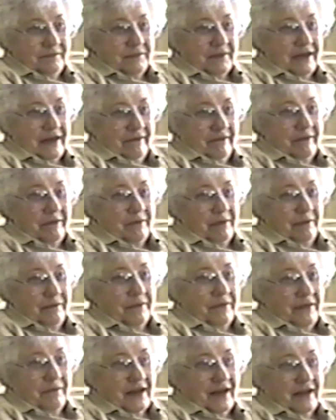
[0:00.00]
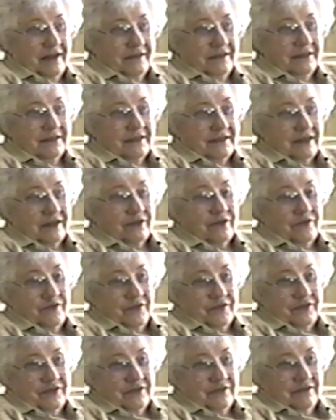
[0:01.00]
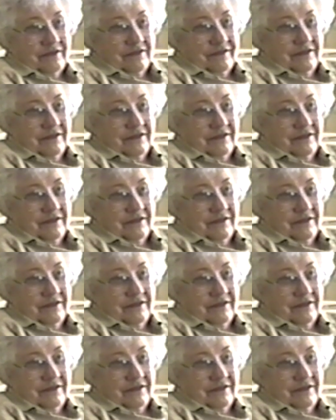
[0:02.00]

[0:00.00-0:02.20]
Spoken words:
But I remember that I did take over the